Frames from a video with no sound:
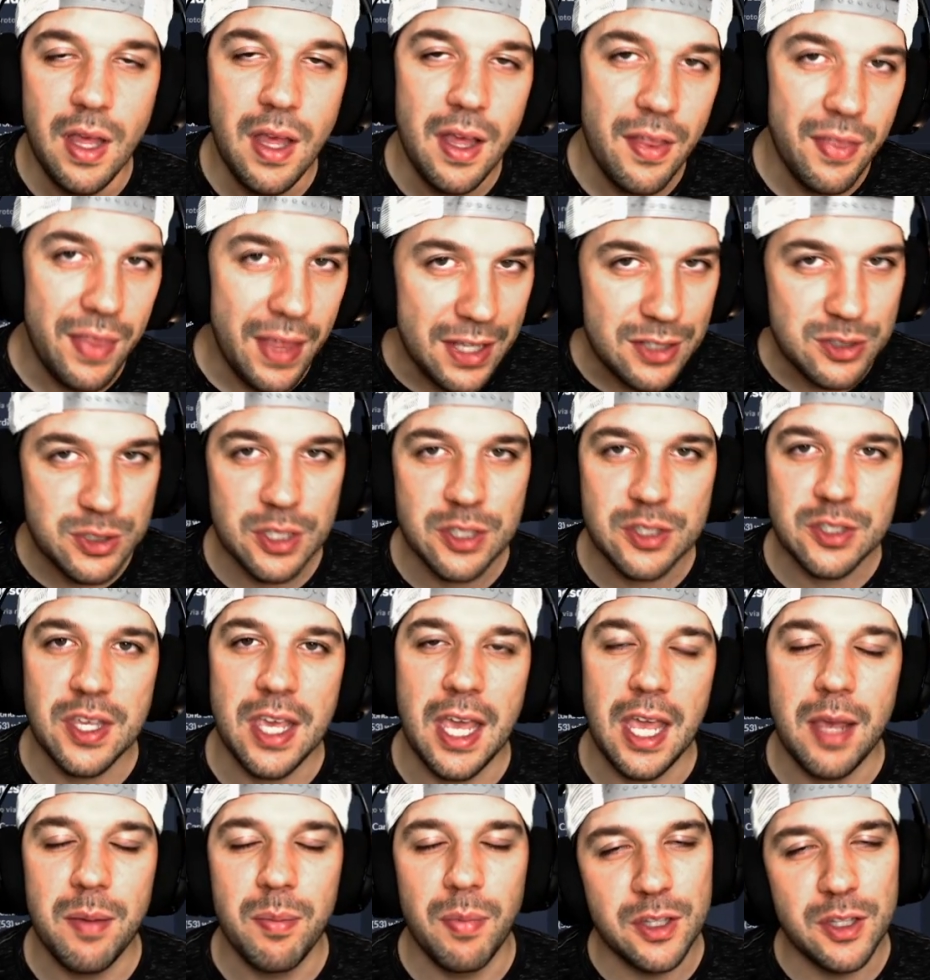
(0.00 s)
that's this
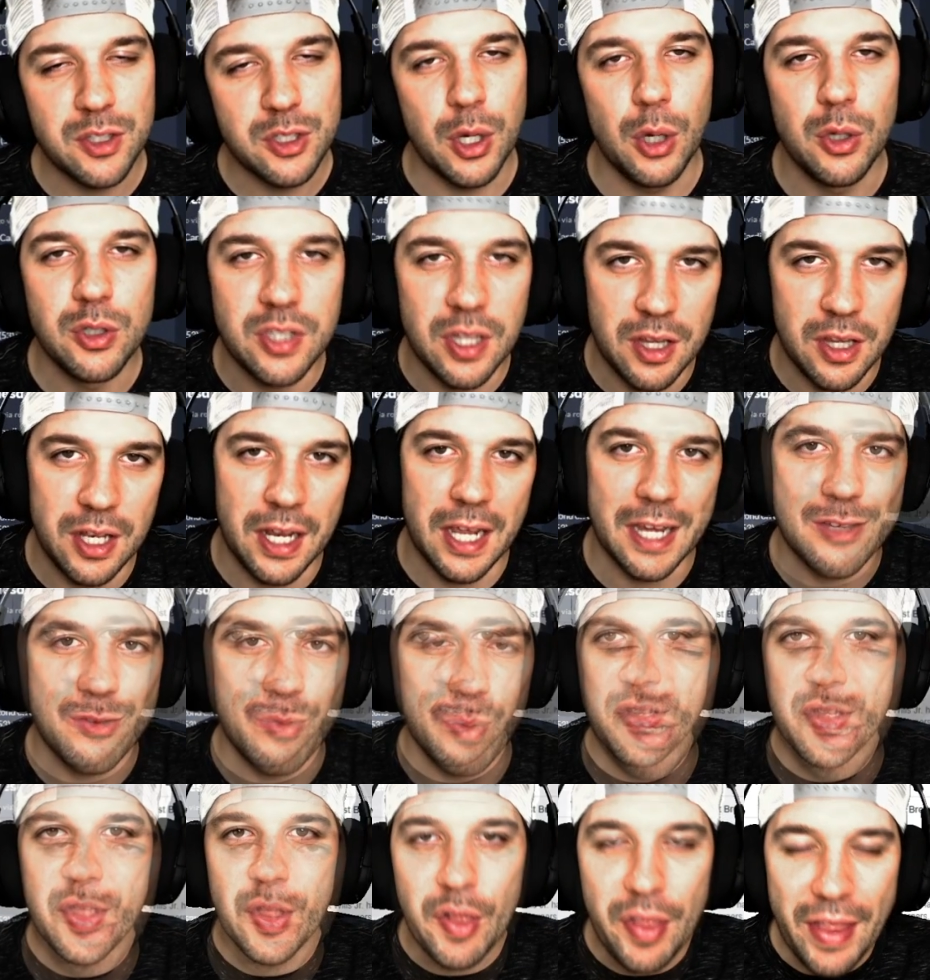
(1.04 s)
game. Let's go to the next one.
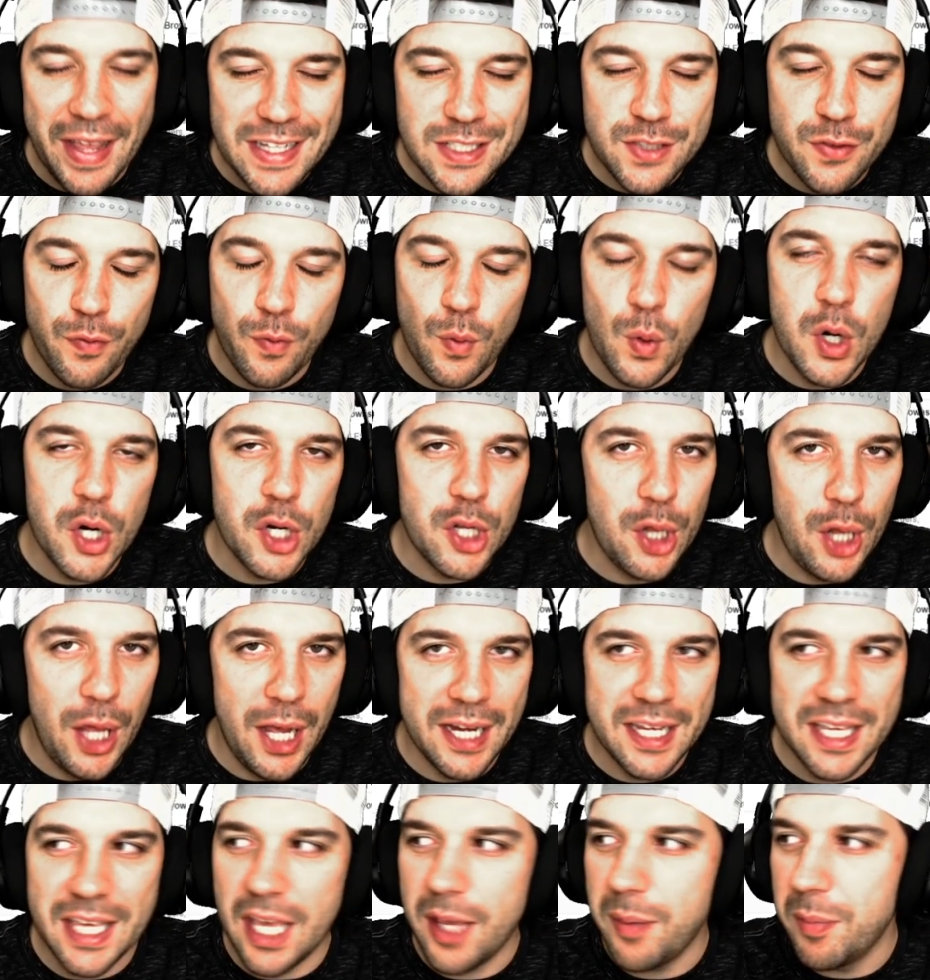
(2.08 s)
The last four o'clock
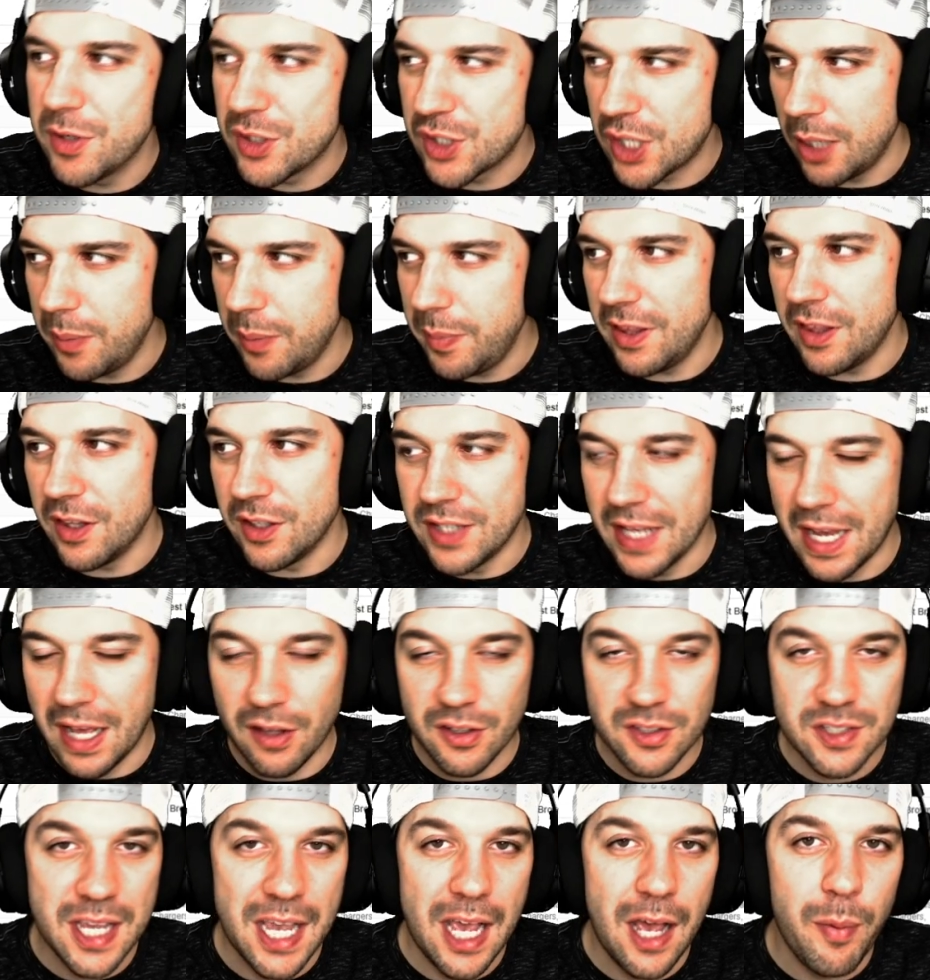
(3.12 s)
game is going to be the Dallas
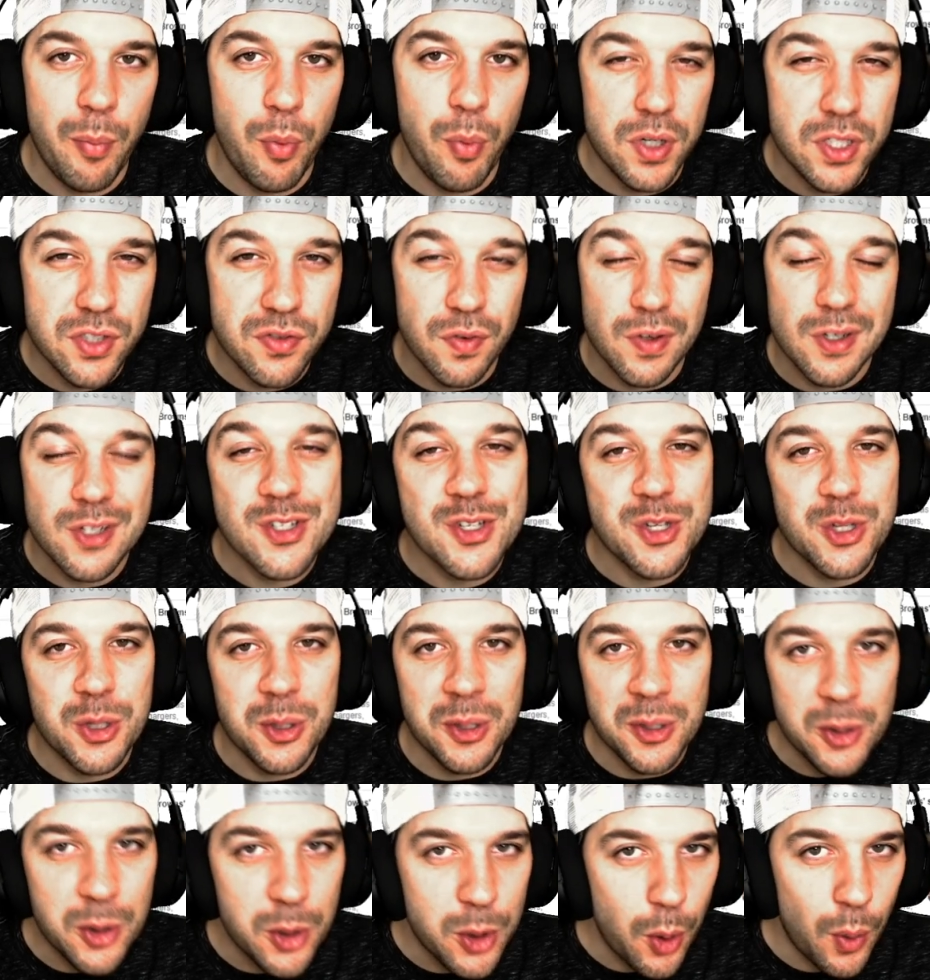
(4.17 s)
Cowboys versus the
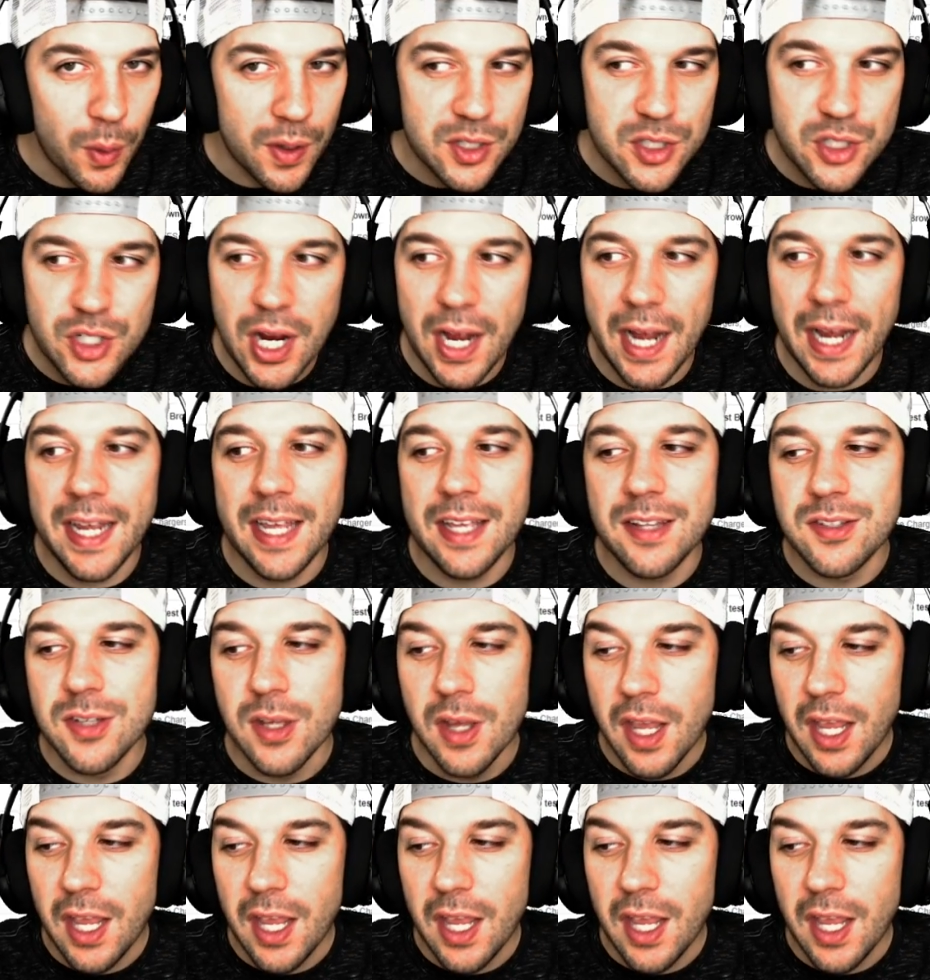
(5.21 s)
New York Giants.